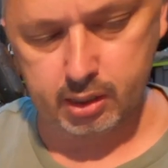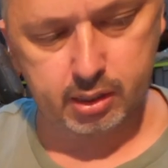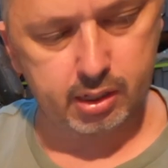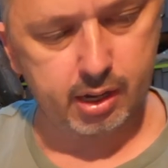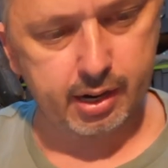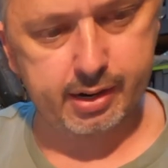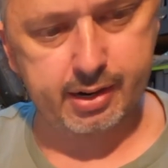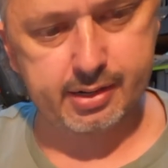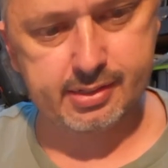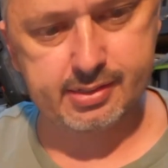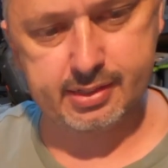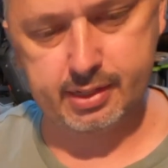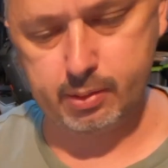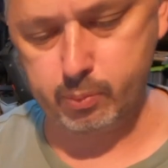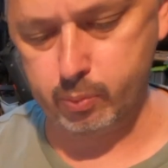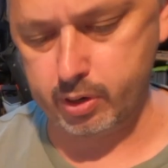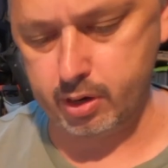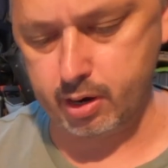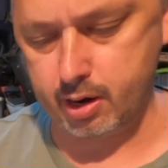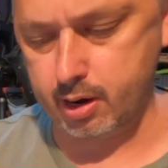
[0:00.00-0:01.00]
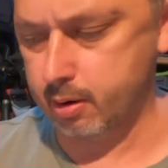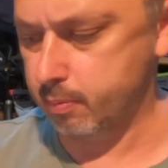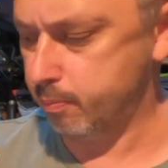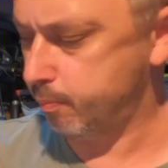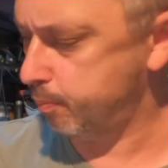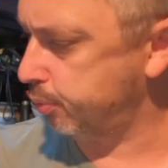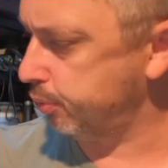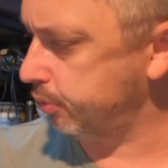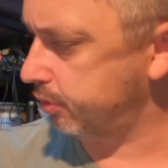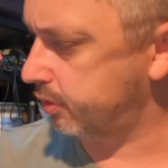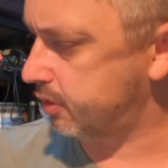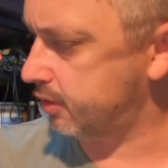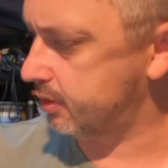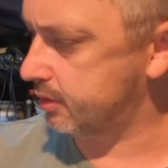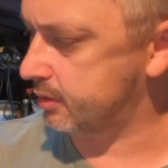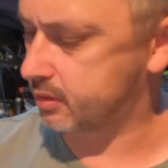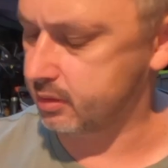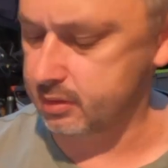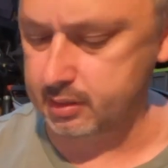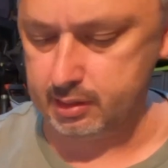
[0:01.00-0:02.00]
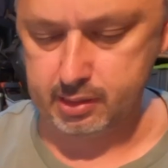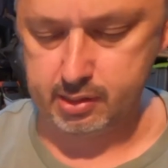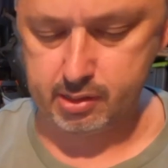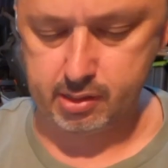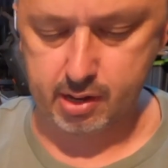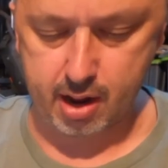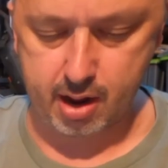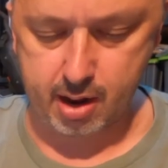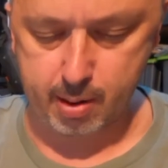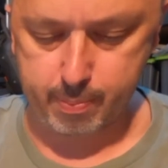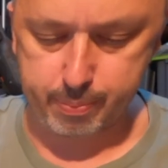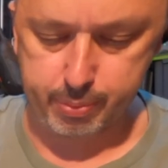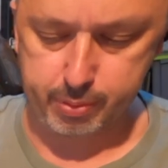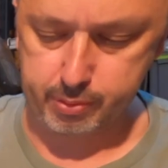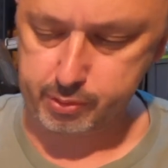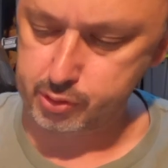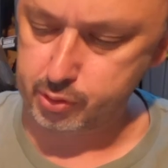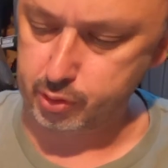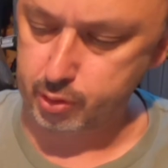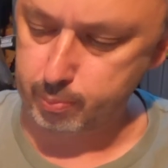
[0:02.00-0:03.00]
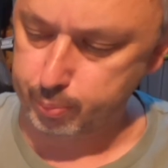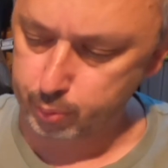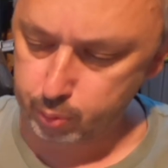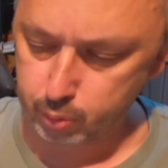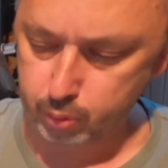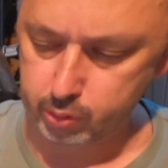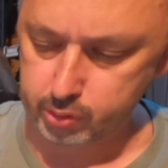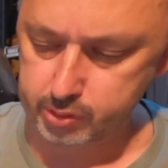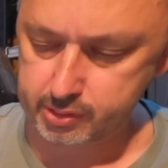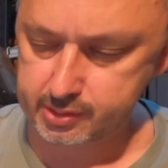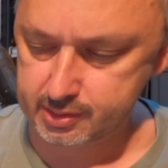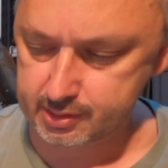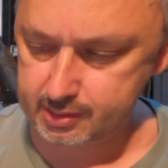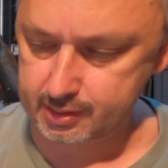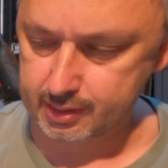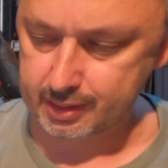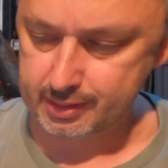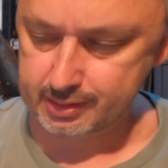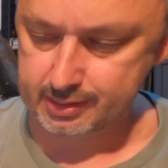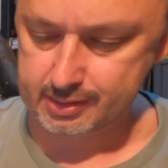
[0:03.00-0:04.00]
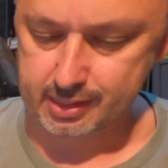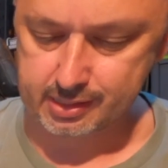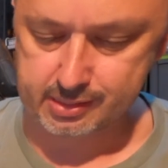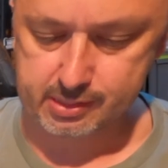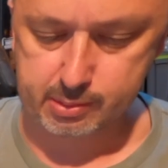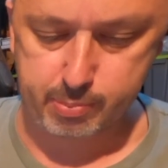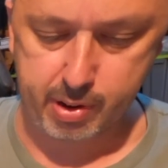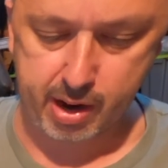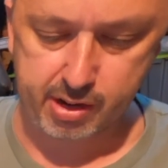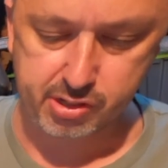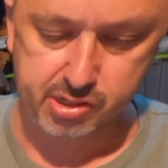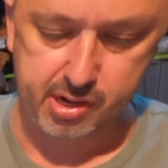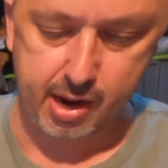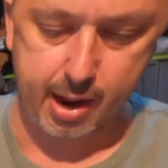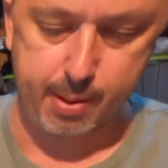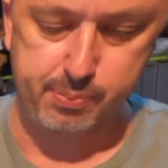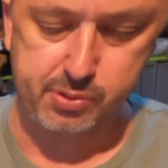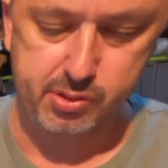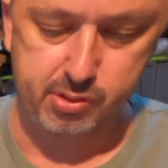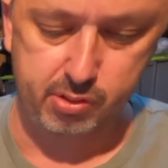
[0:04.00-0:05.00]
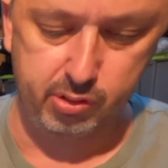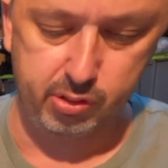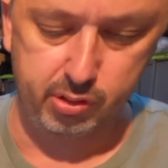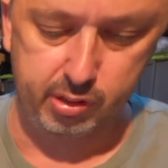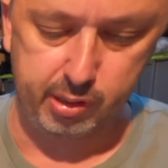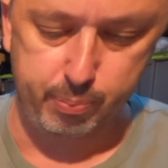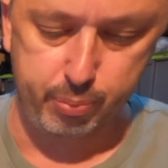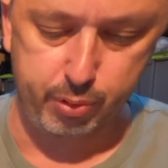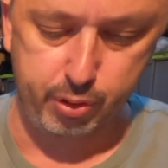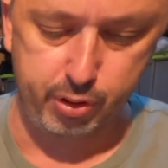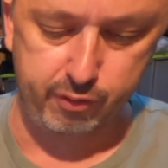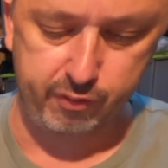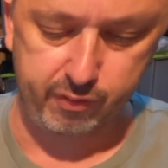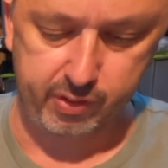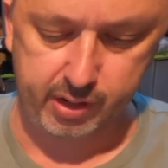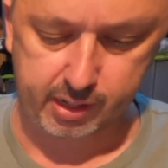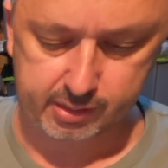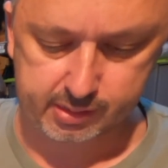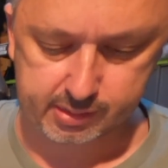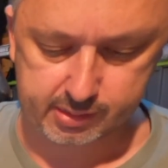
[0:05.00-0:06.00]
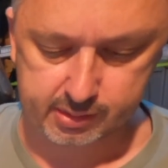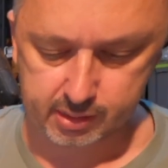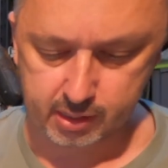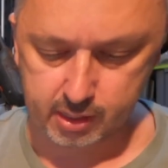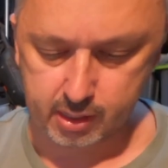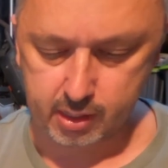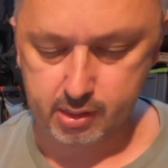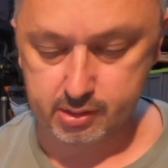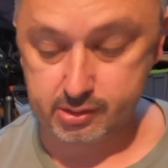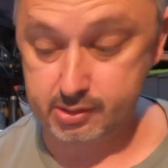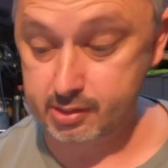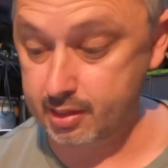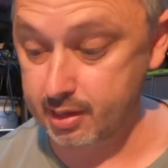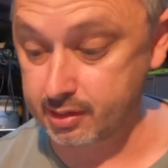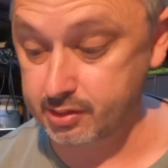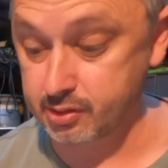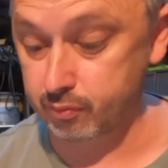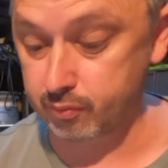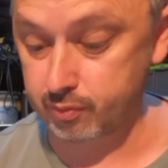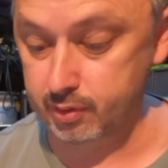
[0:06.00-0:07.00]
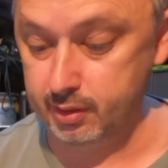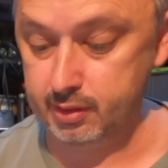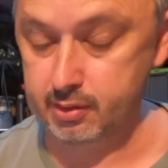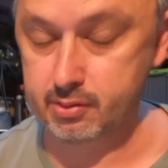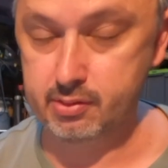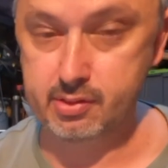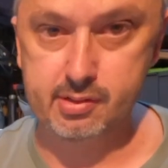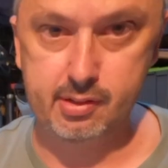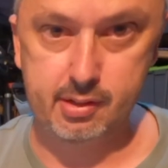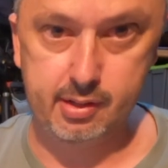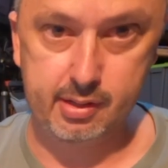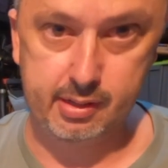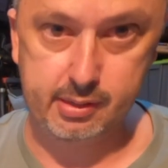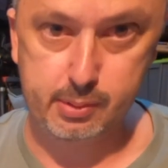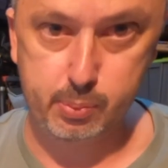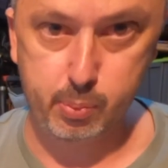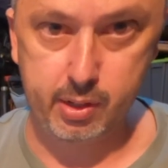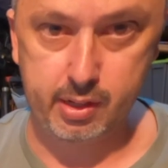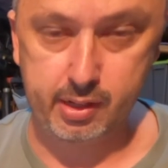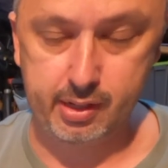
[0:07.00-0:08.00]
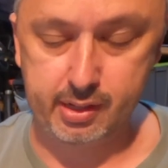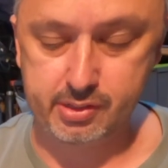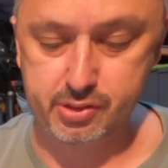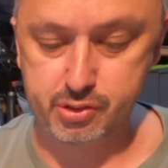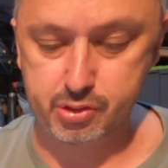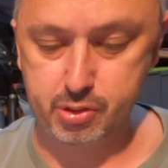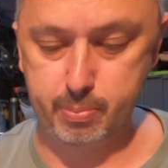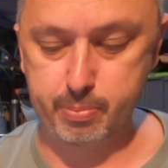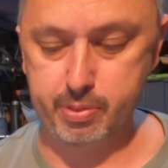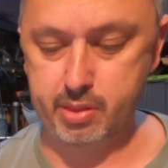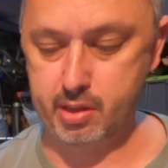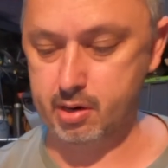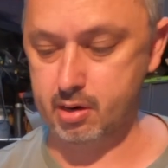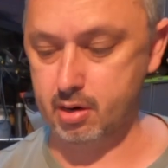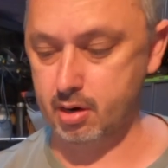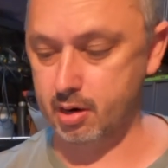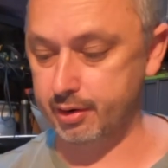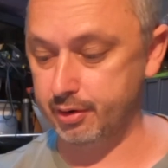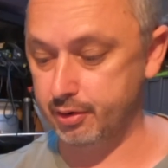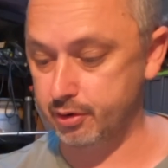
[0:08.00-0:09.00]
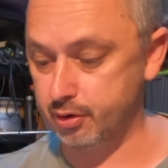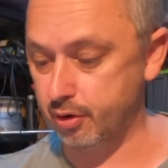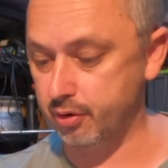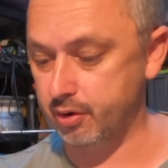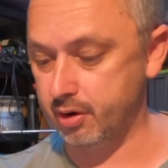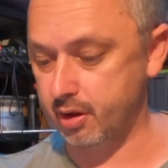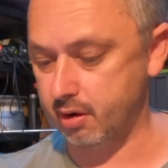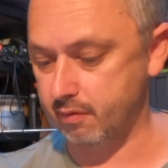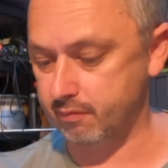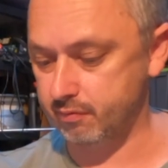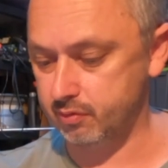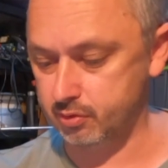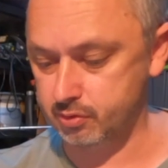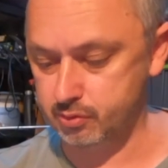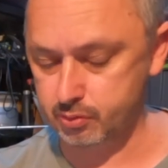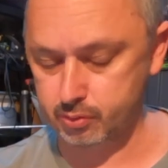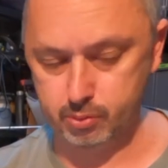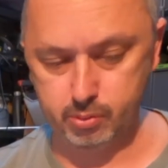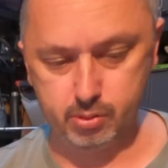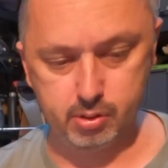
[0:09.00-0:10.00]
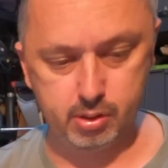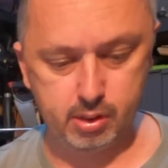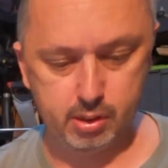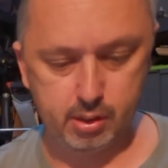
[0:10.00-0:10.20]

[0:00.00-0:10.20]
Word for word: Like I said, when I put the cylinder up to the ports, it does match absolutely perfect. So that's a really good sign. That's one less job that I don't have to do.